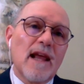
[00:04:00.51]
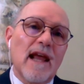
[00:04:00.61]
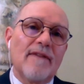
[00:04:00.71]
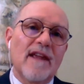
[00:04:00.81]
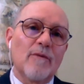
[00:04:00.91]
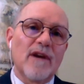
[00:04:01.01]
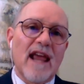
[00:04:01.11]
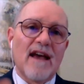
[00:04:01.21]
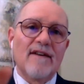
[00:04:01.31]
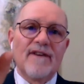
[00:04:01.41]
And then it would
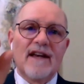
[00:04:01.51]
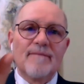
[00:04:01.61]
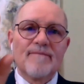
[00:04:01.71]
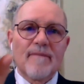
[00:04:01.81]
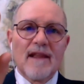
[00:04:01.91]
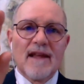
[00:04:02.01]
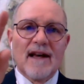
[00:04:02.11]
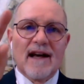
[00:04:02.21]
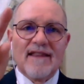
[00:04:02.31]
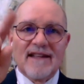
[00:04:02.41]
have,
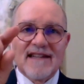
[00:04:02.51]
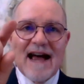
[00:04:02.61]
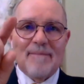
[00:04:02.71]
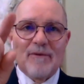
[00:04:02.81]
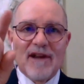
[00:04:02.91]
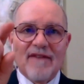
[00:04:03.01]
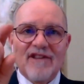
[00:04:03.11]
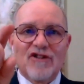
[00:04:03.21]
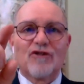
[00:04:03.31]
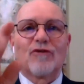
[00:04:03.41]
on the top, it would have
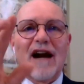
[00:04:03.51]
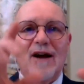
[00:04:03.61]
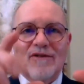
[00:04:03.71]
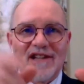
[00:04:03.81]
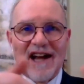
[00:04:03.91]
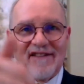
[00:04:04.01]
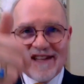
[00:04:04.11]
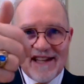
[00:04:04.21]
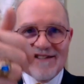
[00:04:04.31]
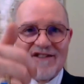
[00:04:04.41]
these crowns on the
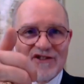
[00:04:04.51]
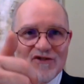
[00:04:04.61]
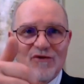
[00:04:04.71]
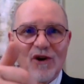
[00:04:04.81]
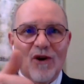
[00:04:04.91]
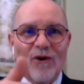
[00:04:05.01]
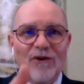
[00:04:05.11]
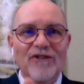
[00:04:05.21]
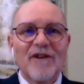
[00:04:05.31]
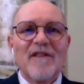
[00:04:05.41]
ends of the
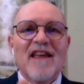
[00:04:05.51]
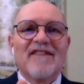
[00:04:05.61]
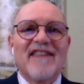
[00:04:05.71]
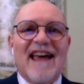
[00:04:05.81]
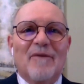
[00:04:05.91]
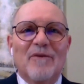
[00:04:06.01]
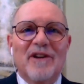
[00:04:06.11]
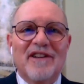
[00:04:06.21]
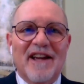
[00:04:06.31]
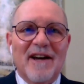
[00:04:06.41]
scrolls that
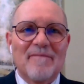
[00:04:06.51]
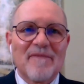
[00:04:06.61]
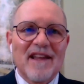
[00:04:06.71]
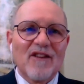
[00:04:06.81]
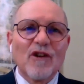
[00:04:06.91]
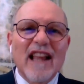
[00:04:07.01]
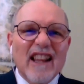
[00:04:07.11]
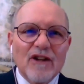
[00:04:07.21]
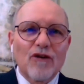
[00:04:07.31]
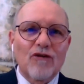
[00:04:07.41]
would look
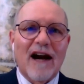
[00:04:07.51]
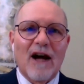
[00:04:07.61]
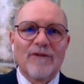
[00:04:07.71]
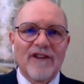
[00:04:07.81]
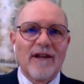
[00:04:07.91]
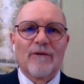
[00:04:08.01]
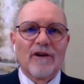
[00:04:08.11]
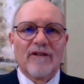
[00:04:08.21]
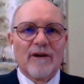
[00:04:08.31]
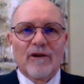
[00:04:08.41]
like little crowns. And they
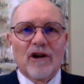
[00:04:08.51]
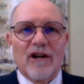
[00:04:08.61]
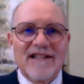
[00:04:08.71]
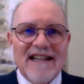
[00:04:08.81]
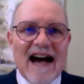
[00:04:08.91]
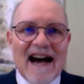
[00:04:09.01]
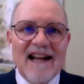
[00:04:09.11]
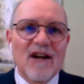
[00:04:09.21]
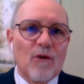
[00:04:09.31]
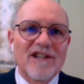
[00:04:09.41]
were called
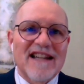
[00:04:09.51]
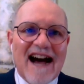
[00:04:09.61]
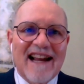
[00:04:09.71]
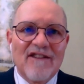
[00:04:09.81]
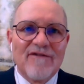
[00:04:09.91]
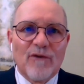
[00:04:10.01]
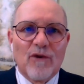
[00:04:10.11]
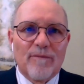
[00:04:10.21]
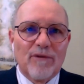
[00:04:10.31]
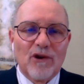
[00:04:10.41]
tag or tagen
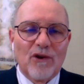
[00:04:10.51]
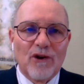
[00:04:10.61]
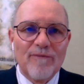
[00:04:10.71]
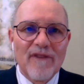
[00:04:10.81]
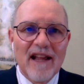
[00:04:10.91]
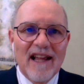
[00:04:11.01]
for plural.